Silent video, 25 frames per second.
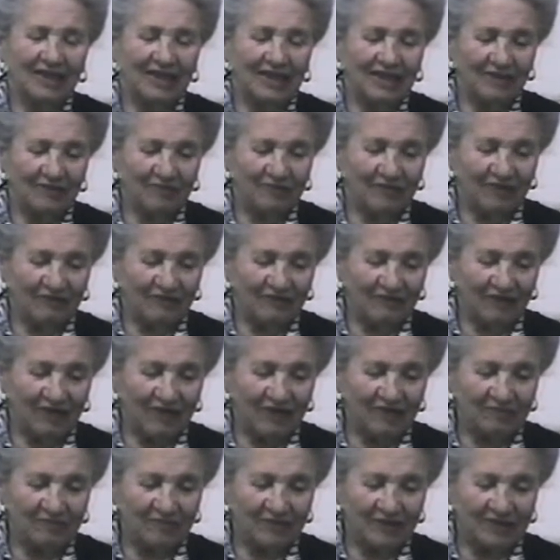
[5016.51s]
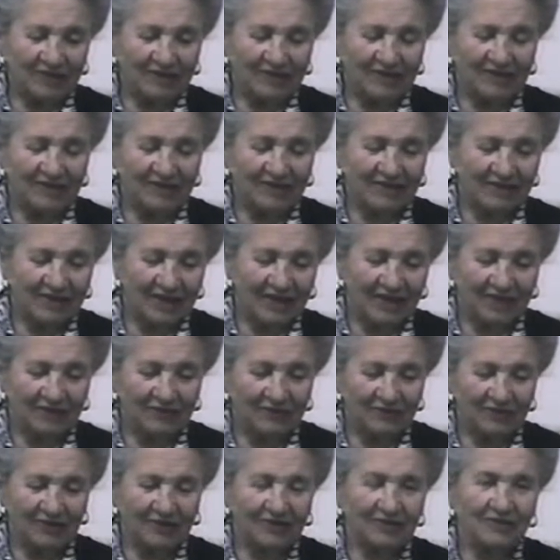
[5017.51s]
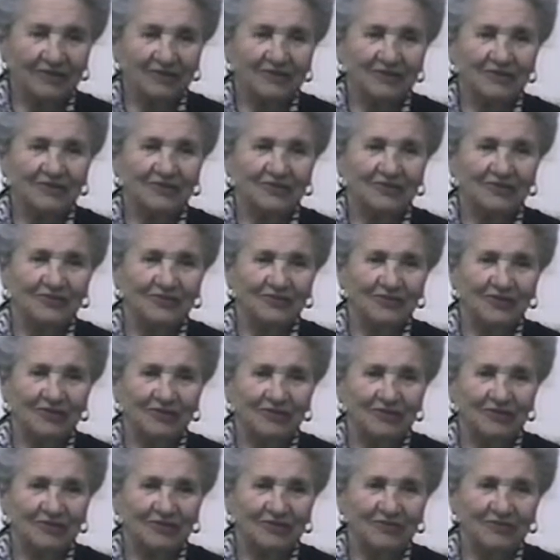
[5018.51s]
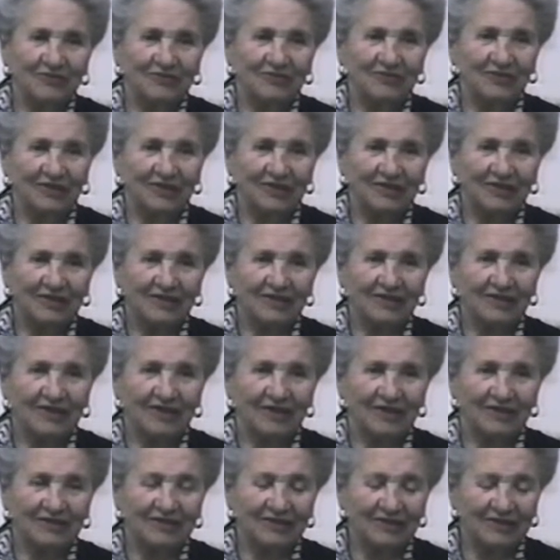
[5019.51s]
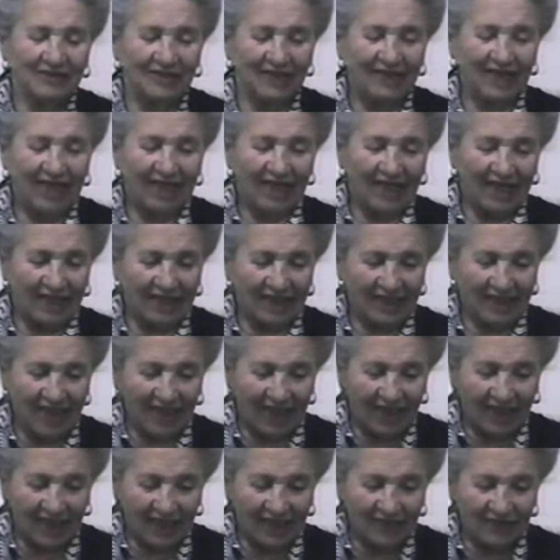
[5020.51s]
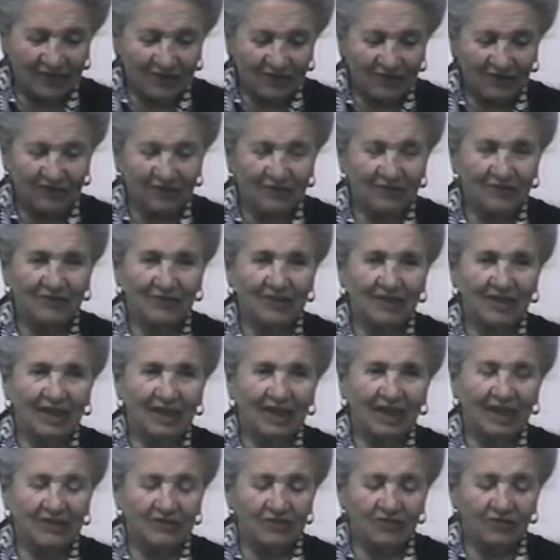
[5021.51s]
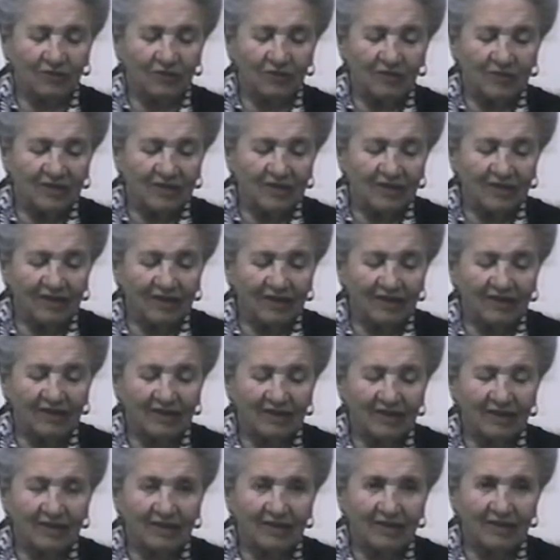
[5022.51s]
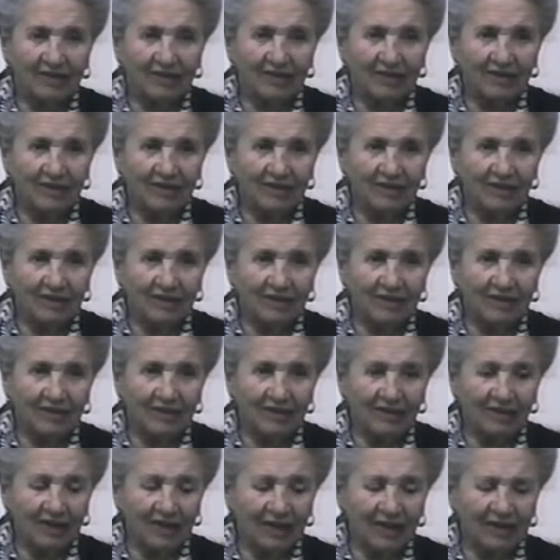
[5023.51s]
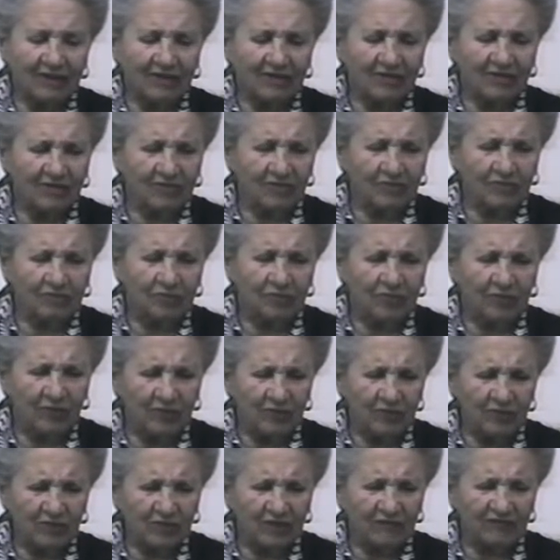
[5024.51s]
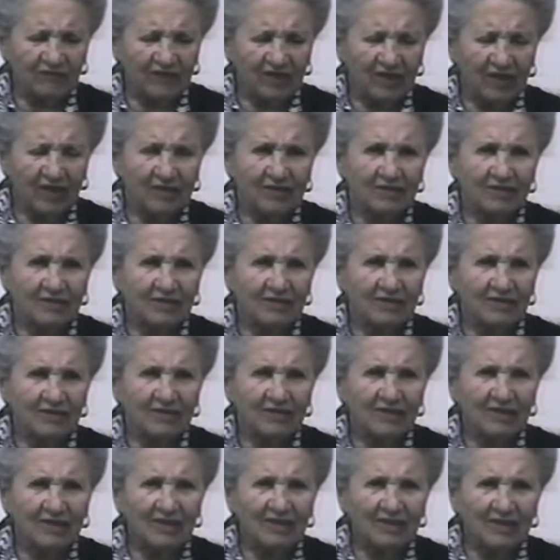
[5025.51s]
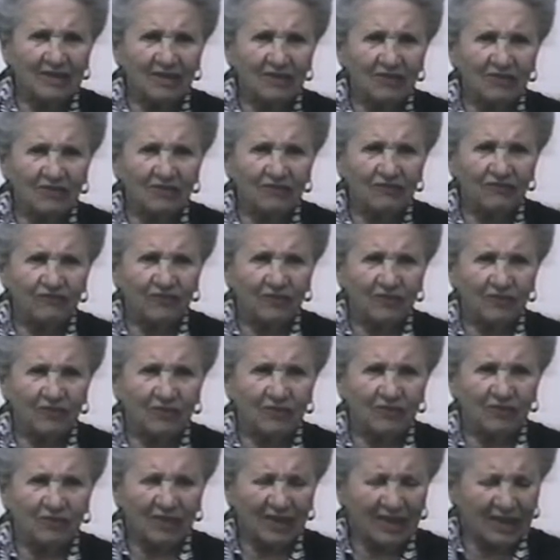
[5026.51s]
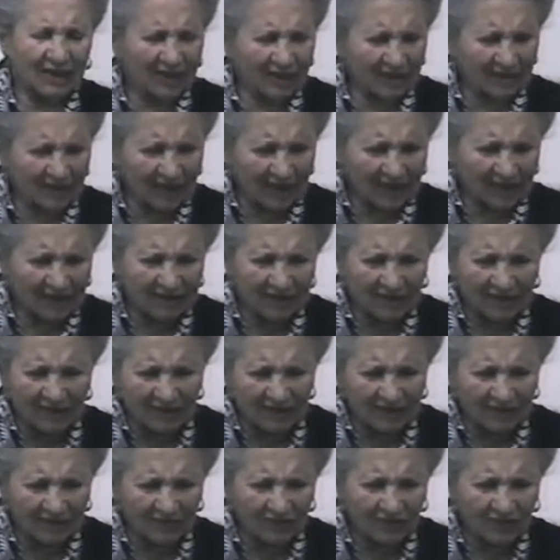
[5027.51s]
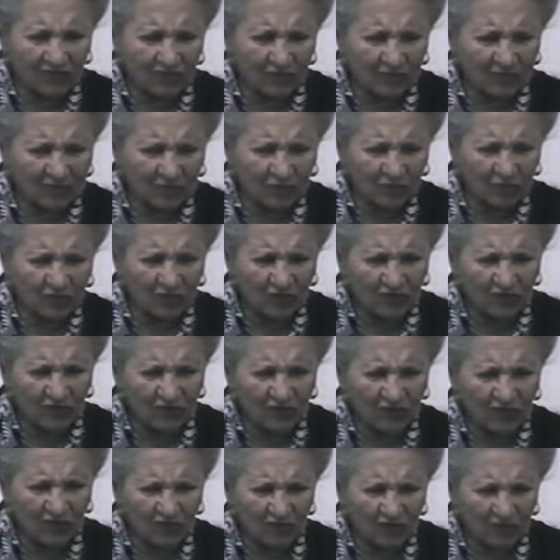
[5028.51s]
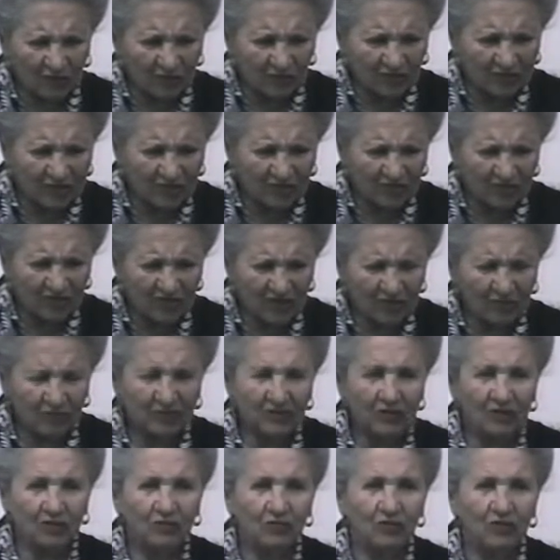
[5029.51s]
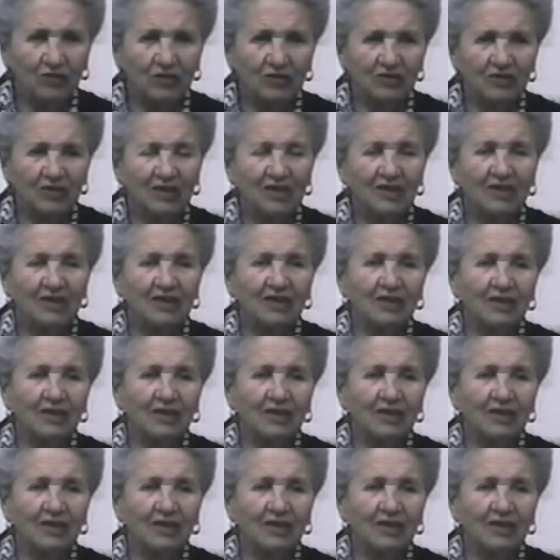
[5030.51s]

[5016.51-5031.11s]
they gave me five minutes out to go into the garden, and I took, I saw a little thing like a ball of cotton on the floor, and I so it moved. so I went to see what it was.